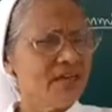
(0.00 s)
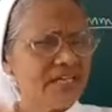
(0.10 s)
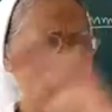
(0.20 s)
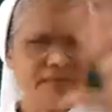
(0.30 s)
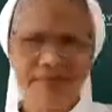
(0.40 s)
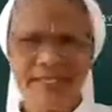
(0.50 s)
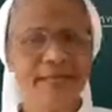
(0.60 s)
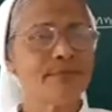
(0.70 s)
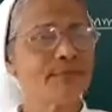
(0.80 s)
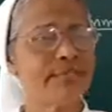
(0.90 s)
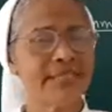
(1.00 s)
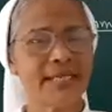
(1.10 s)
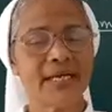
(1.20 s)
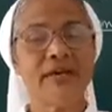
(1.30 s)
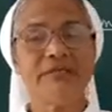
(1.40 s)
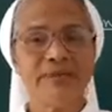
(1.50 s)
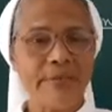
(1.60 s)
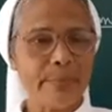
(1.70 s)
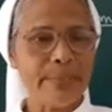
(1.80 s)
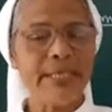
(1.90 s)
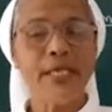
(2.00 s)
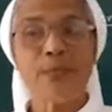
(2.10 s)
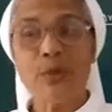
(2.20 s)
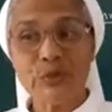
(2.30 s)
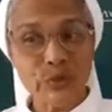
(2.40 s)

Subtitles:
whatever comes in we will be able